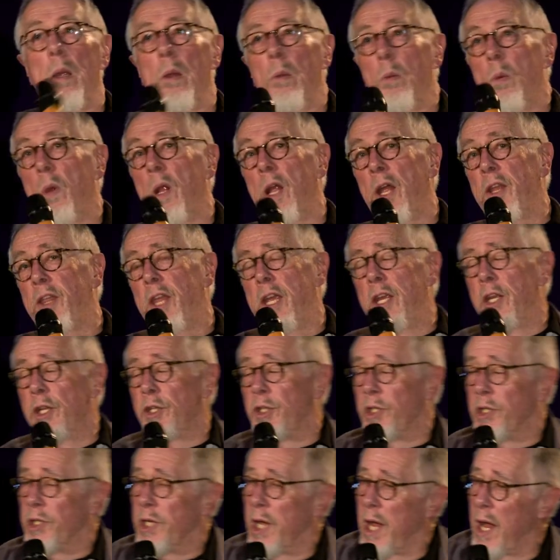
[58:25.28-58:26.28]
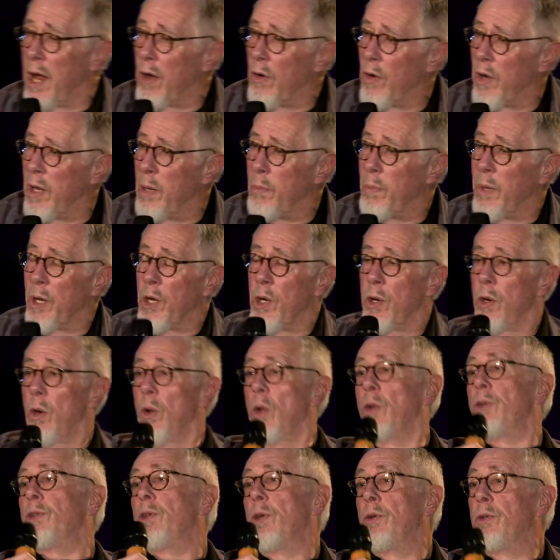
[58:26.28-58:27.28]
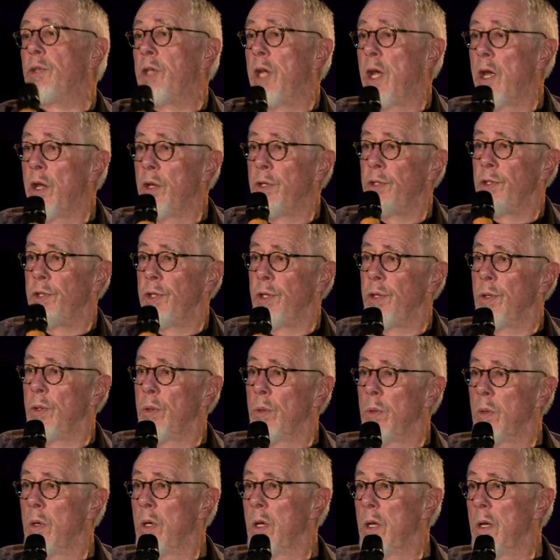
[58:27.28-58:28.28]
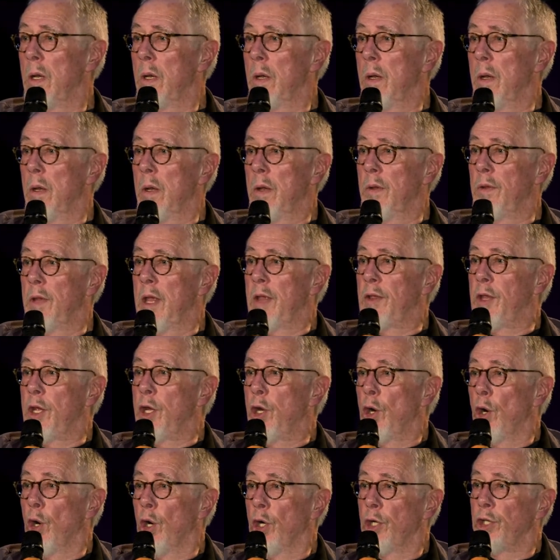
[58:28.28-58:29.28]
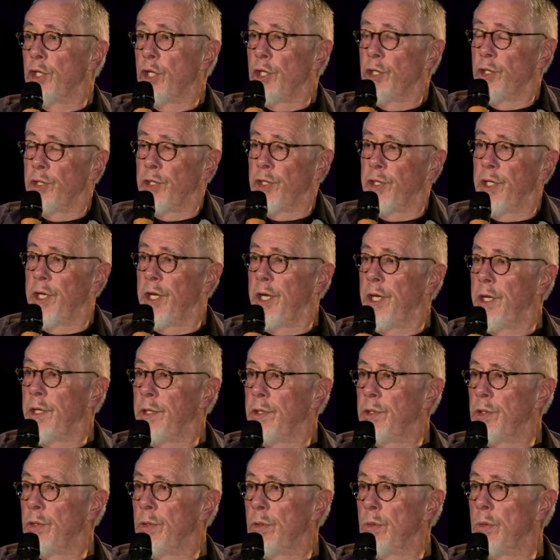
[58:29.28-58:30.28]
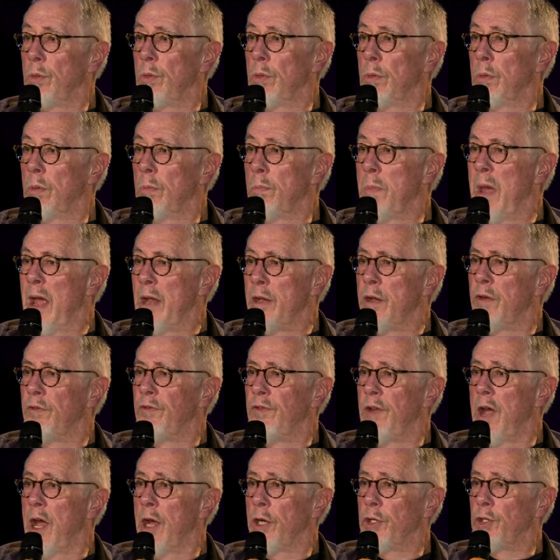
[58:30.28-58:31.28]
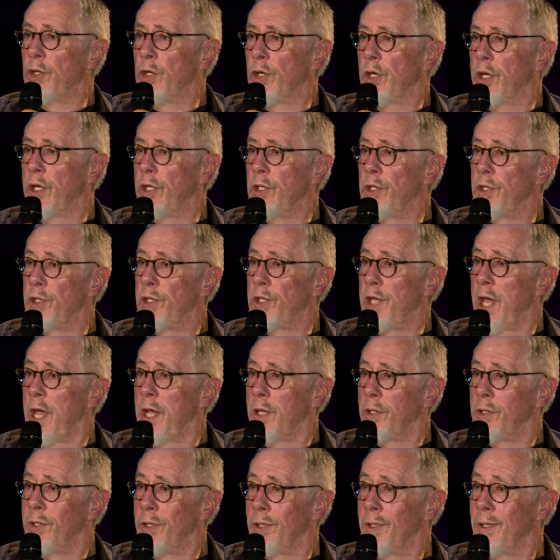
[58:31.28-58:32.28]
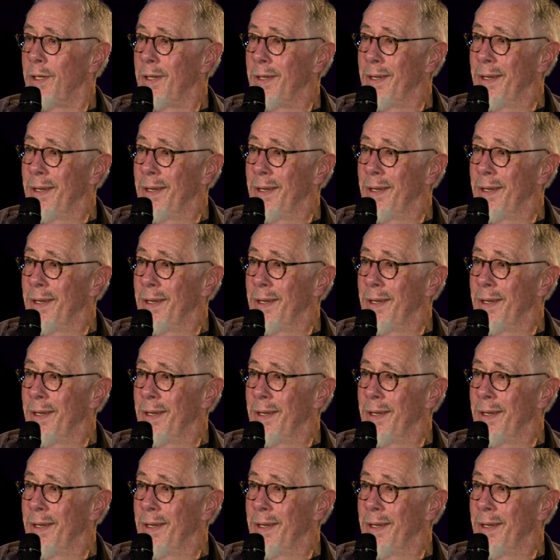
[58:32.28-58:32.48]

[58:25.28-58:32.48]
Well, I think it's scary, but it also tells you that the urgency to manufacture consent